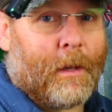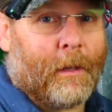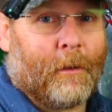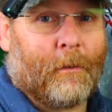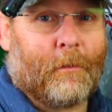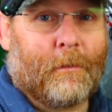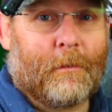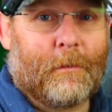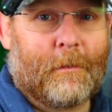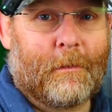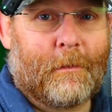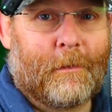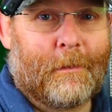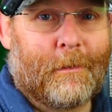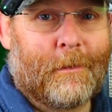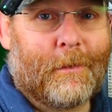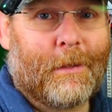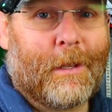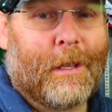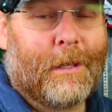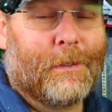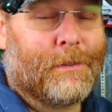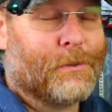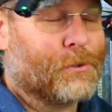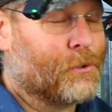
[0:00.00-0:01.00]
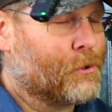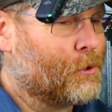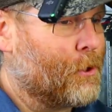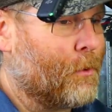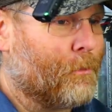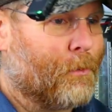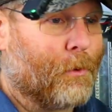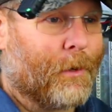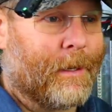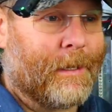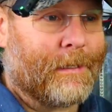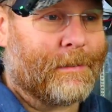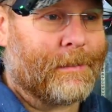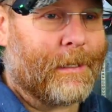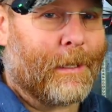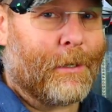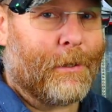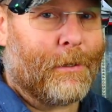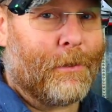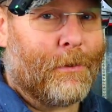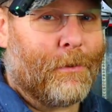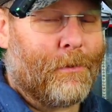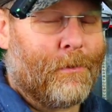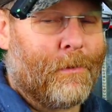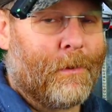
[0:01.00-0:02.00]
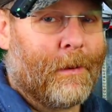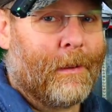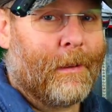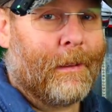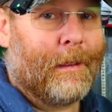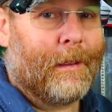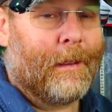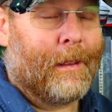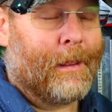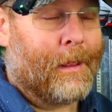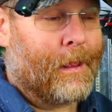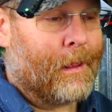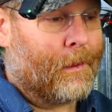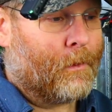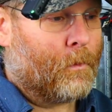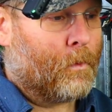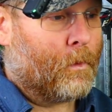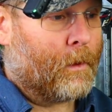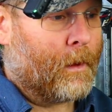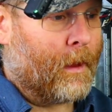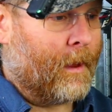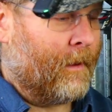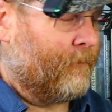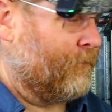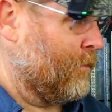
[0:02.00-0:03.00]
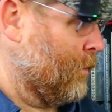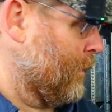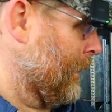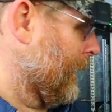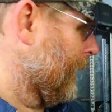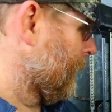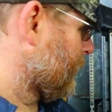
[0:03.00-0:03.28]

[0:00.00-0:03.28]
panel. Super easy to do. If you're